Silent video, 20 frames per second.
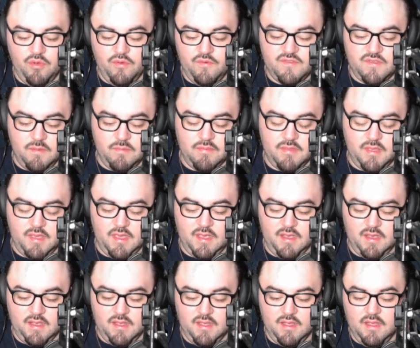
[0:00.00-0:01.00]

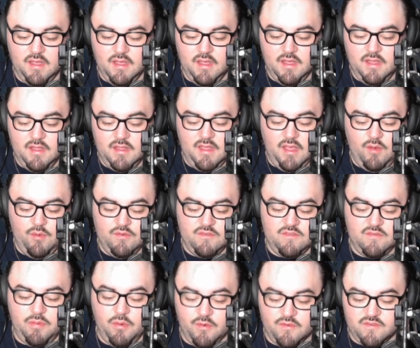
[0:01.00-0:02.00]
something that was
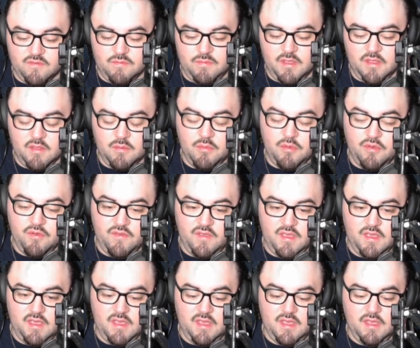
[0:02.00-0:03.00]
supposed to be in the
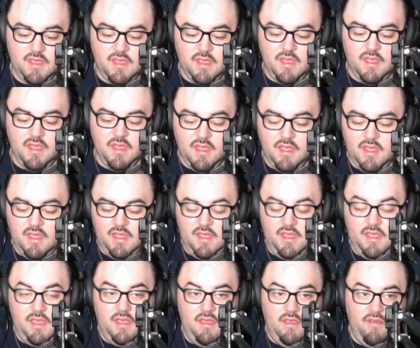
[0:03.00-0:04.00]
movie
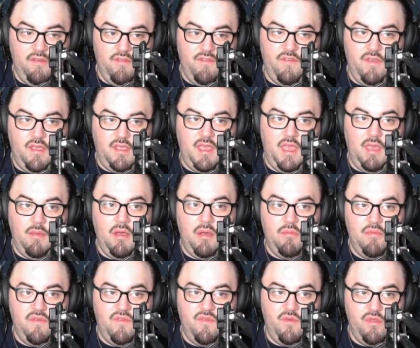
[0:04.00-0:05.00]
if it came out
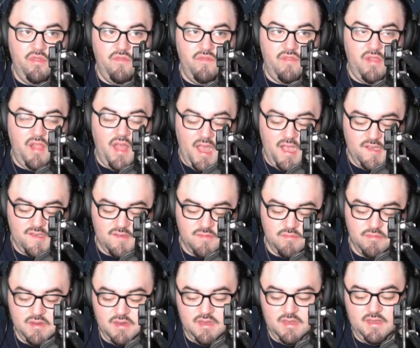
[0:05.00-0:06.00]
before The Flash,
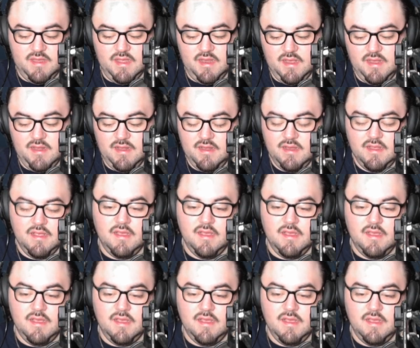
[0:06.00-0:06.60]
but it didn't.